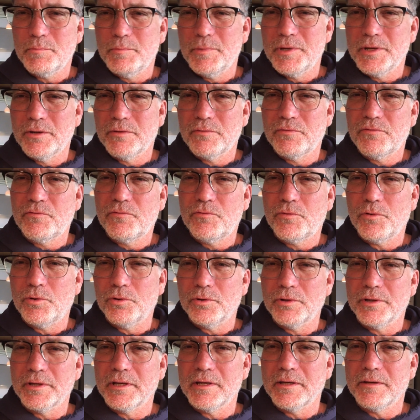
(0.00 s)
meal
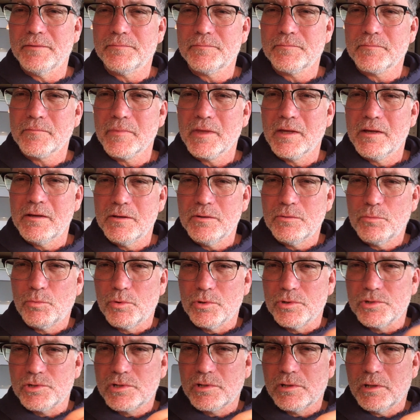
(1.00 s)
fully.
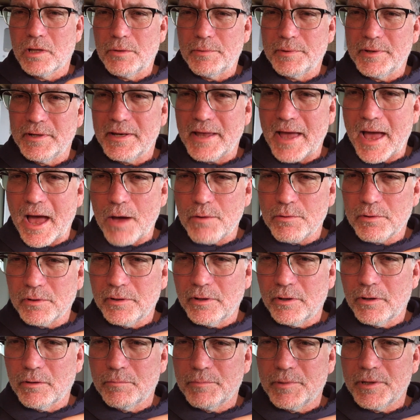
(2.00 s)
We're slowing down a
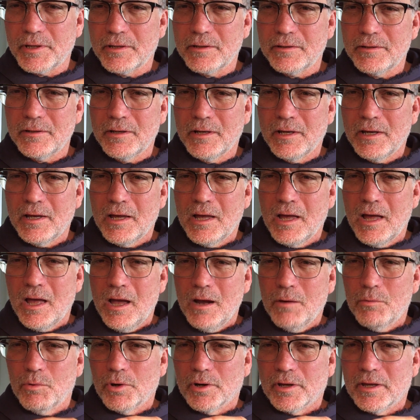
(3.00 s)
little bit.
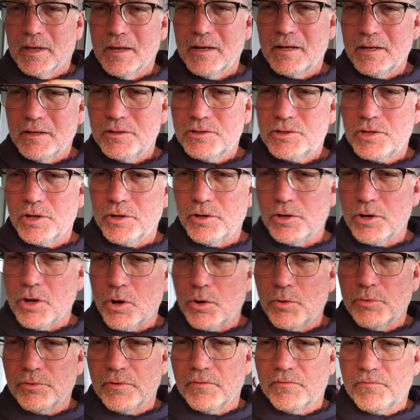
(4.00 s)
We're getting to
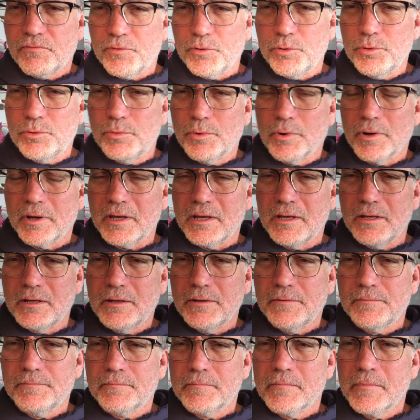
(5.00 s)
know the food we're
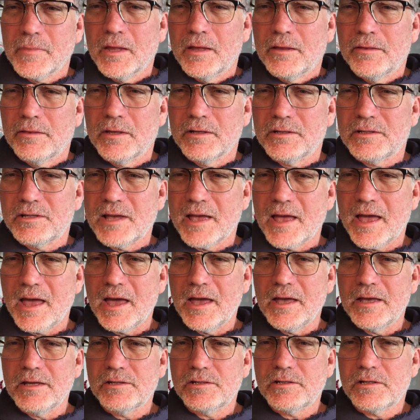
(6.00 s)
eating, the
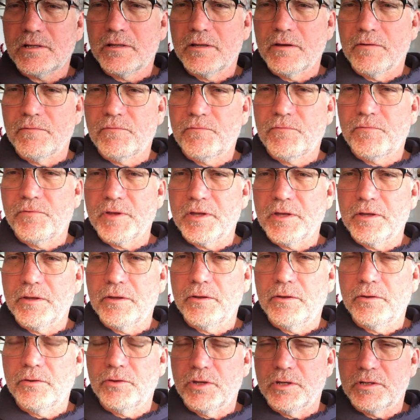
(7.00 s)
taste, the
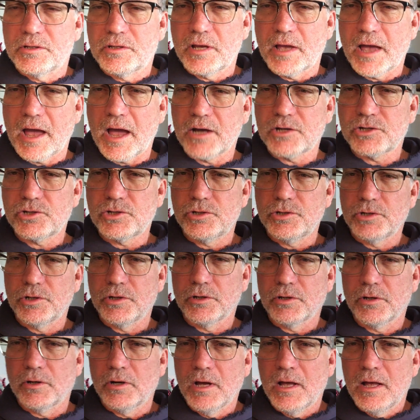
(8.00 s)
feel, the
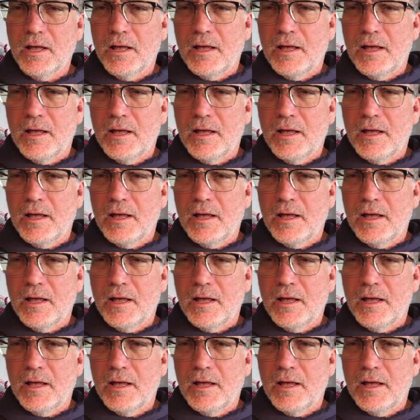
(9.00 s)
texture,